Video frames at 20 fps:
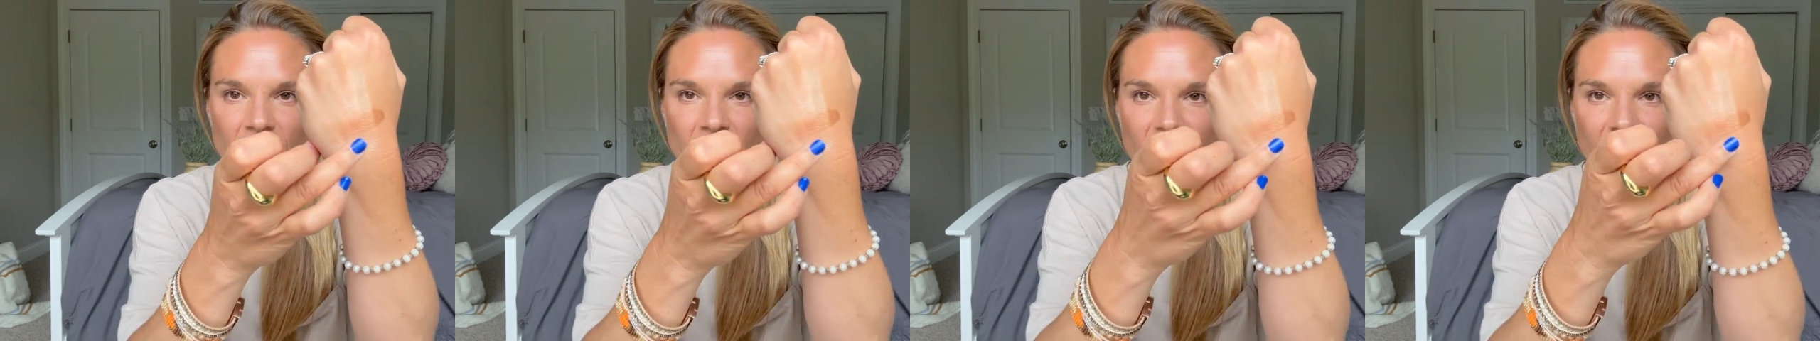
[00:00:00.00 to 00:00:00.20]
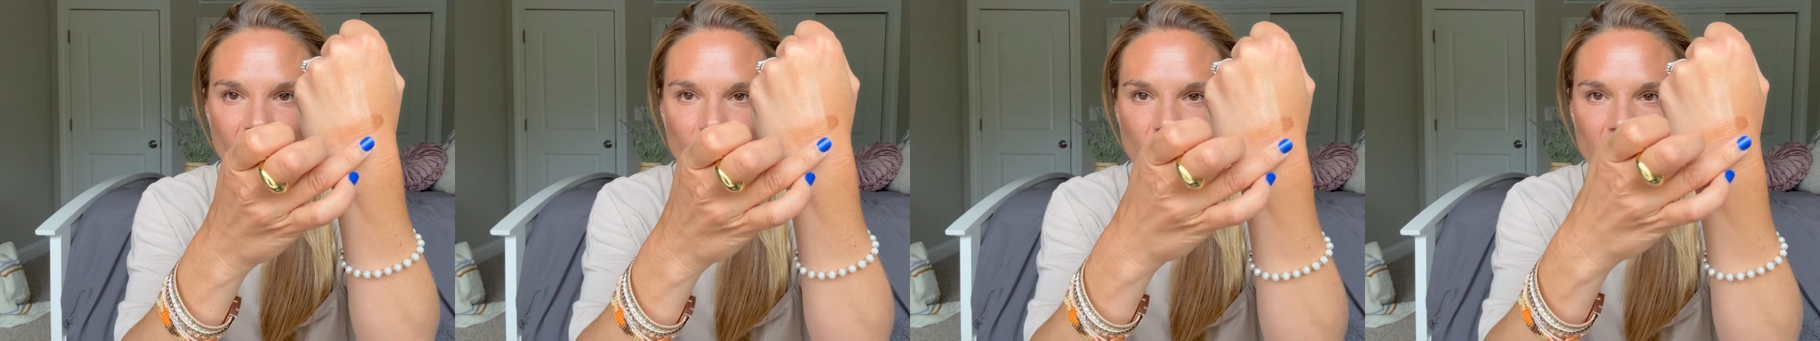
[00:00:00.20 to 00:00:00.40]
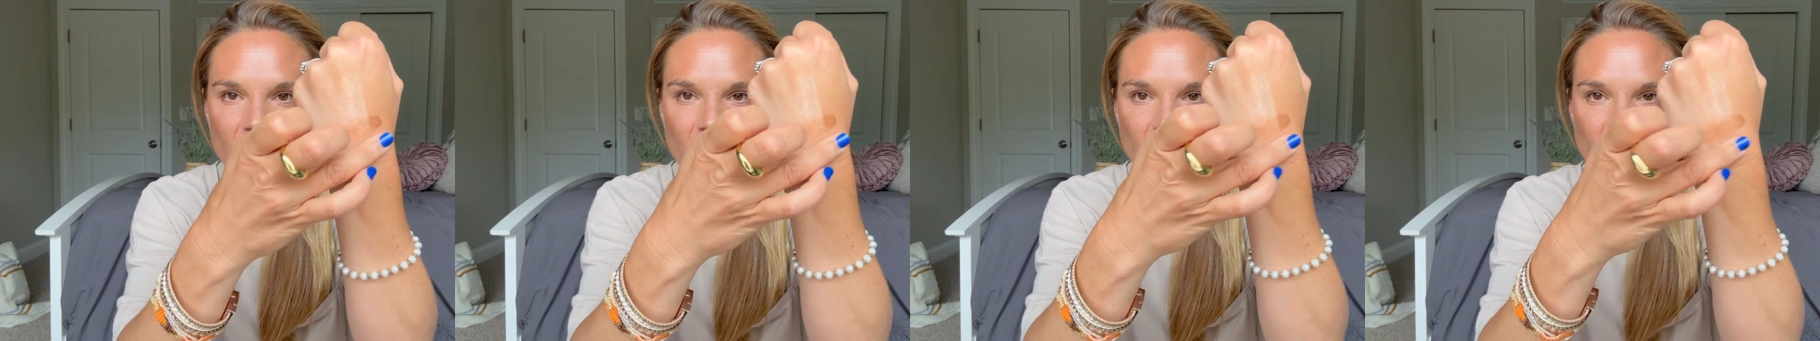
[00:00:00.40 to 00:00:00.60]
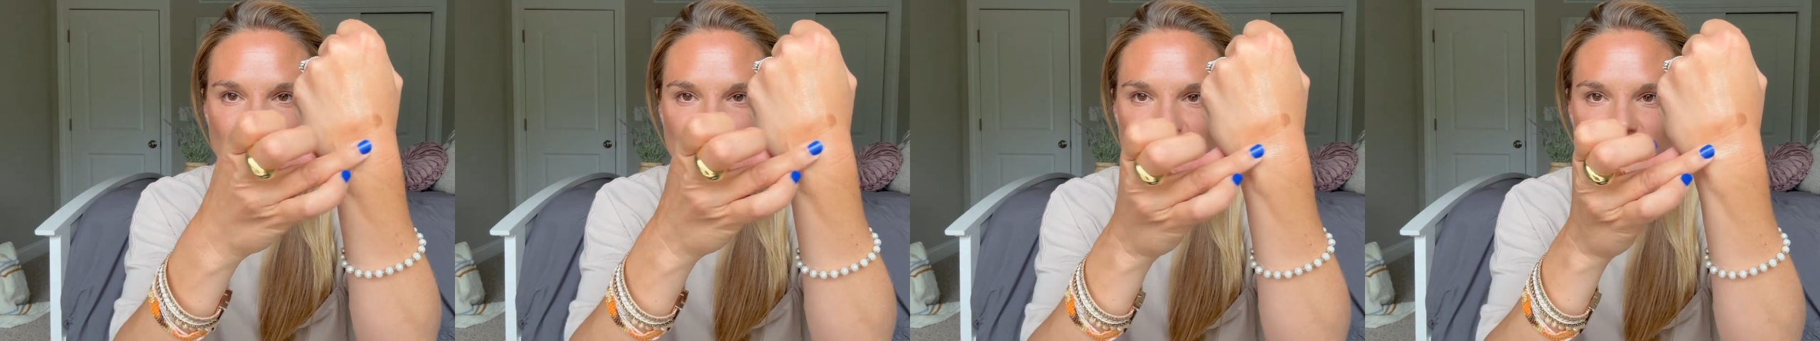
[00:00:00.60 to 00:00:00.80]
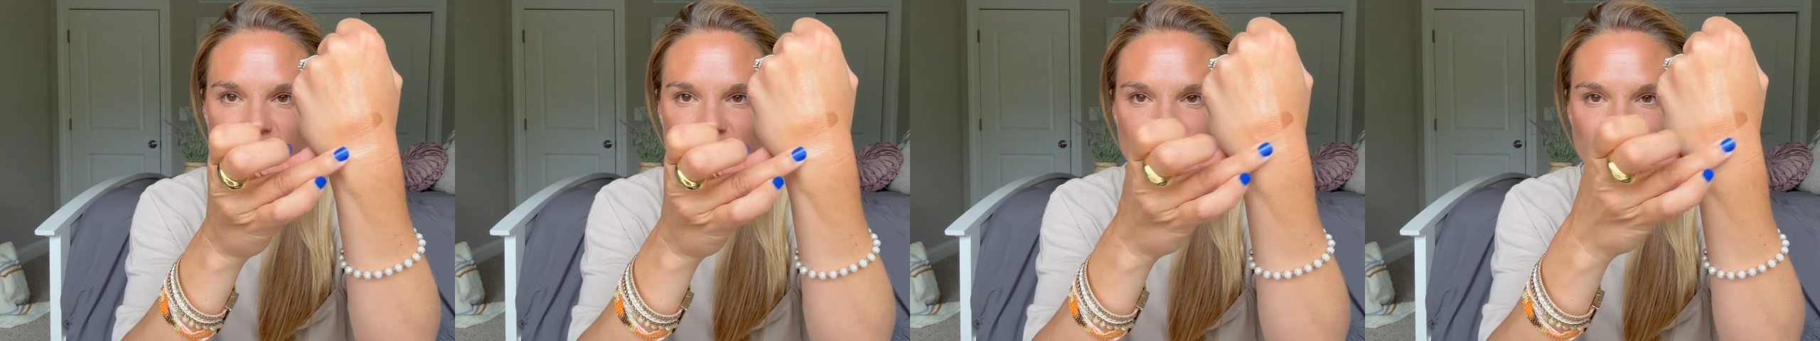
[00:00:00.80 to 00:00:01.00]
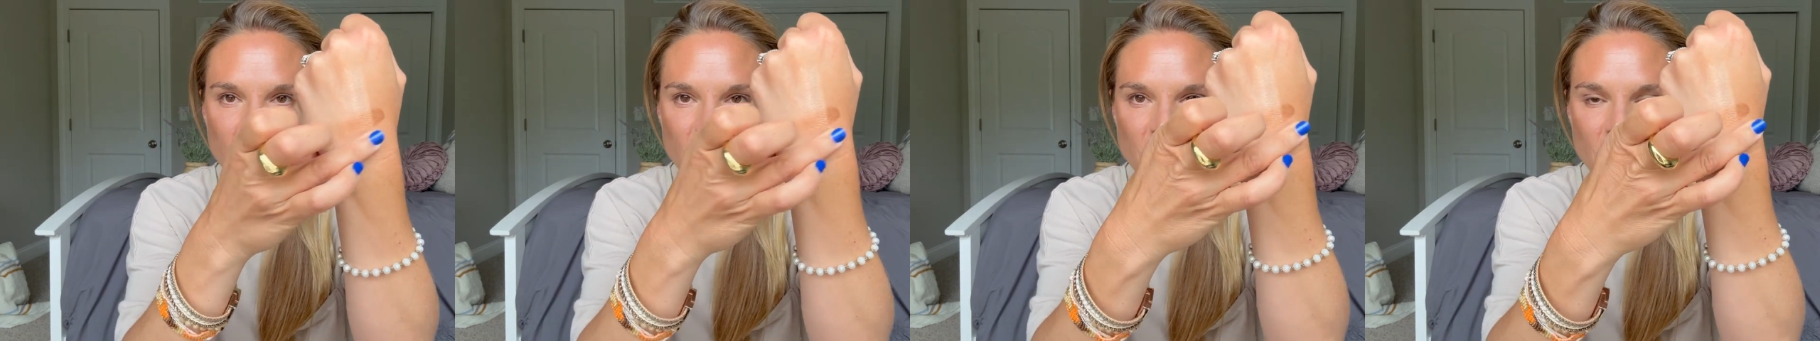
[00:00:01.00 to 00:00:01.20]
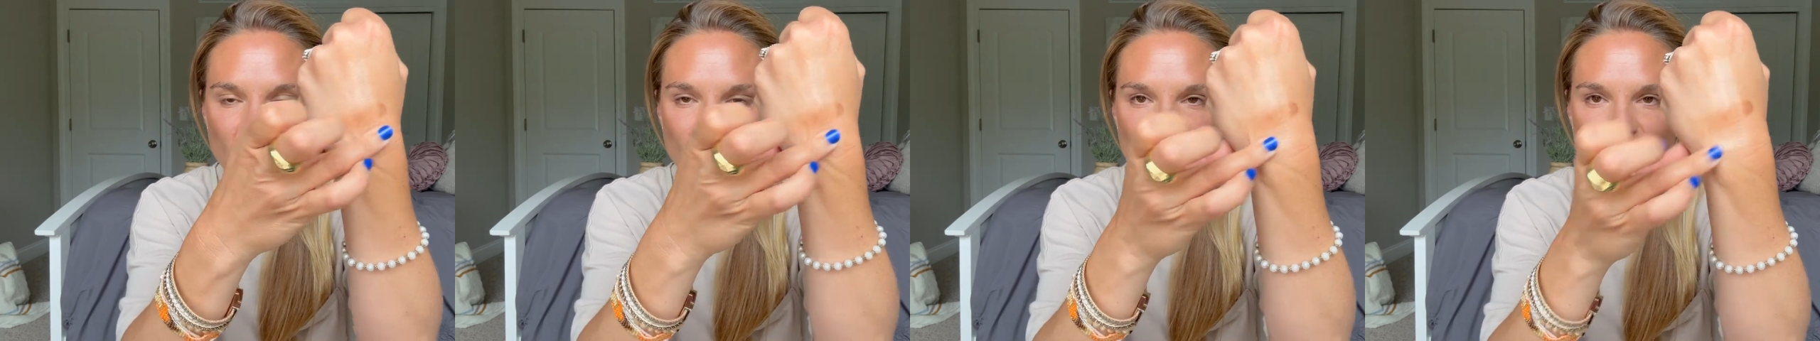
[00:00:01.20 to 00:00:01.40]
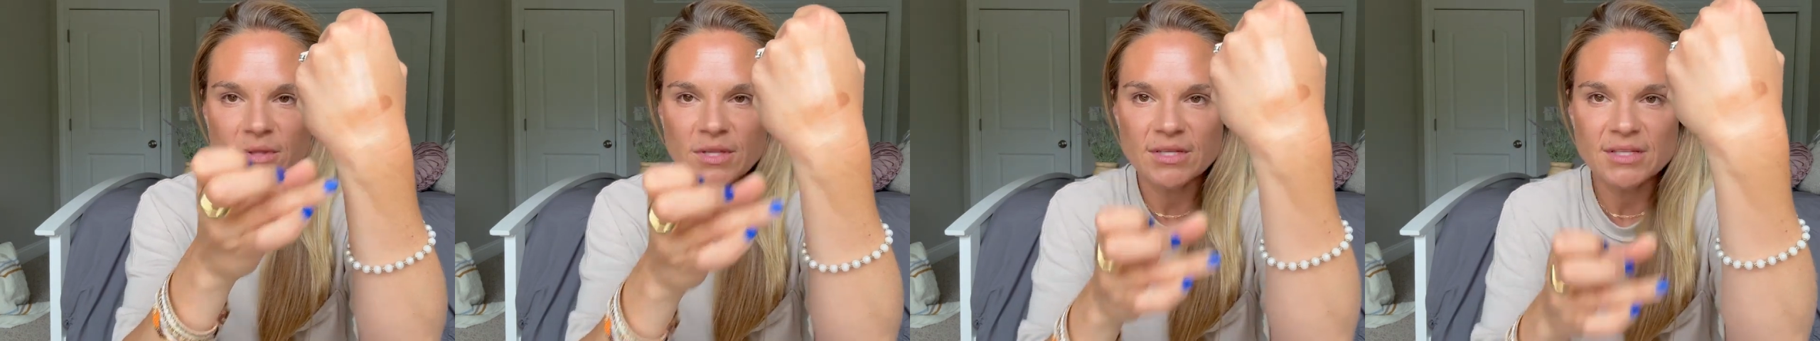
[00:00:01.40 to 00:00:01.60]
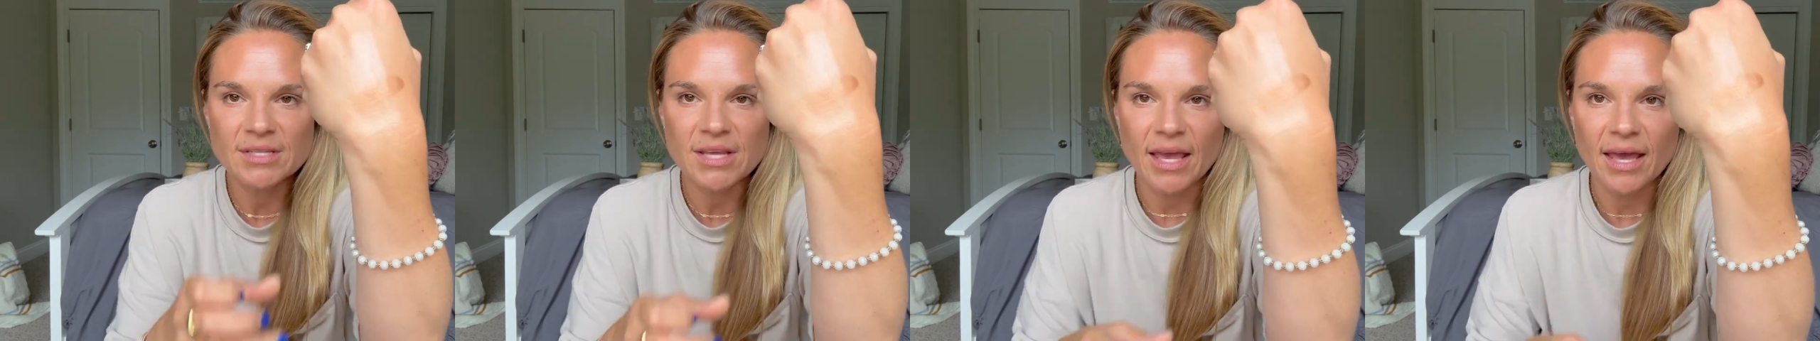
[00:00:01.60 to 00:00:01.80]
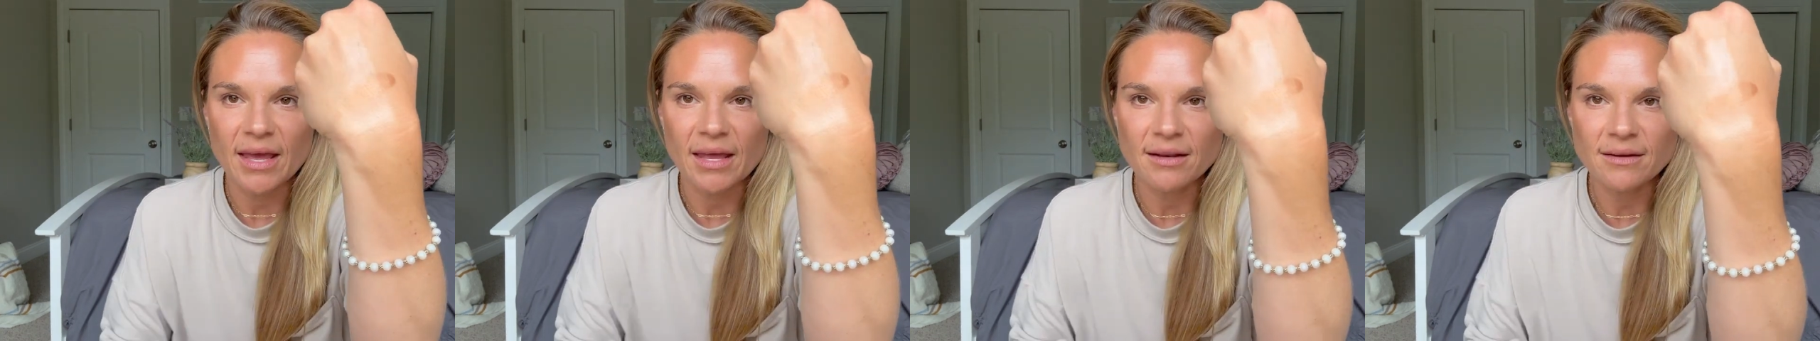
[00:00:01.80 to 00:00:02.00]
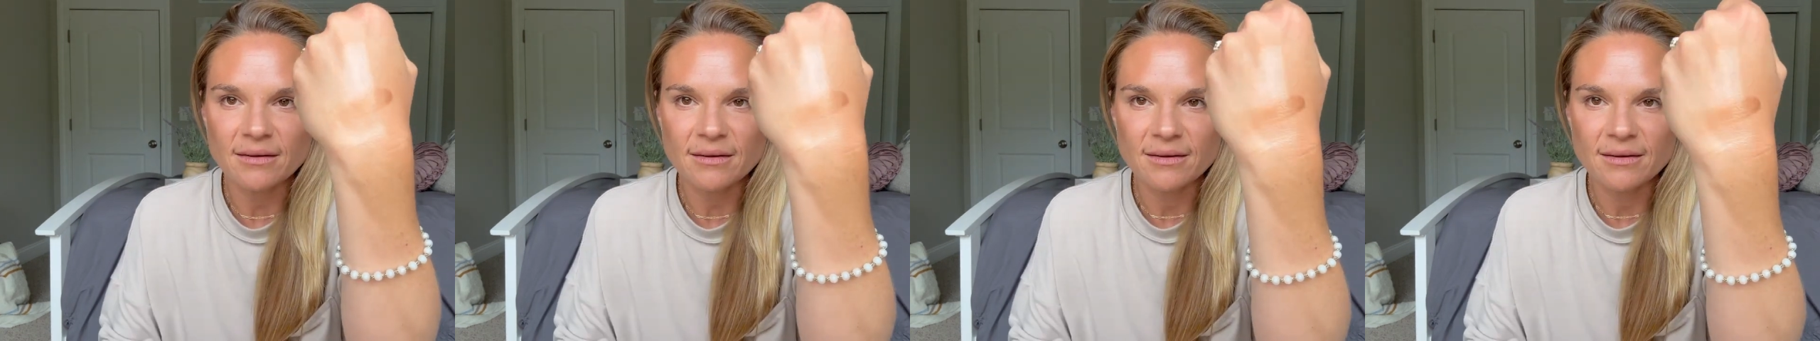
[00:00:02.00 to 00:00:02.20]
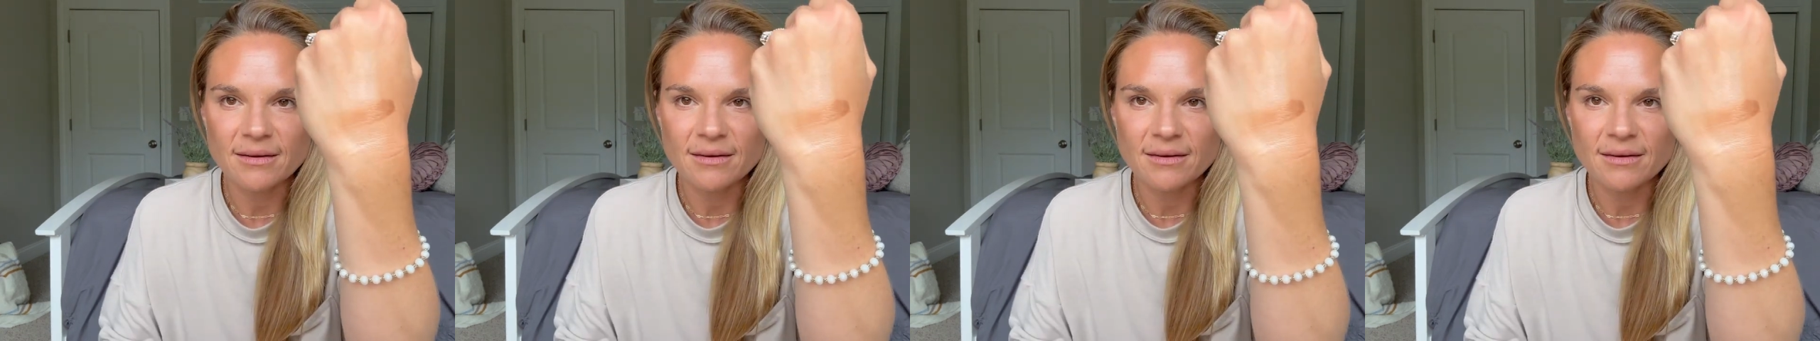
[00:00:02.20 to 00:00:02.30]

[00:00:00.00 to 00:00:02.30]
that we used to tone the skin,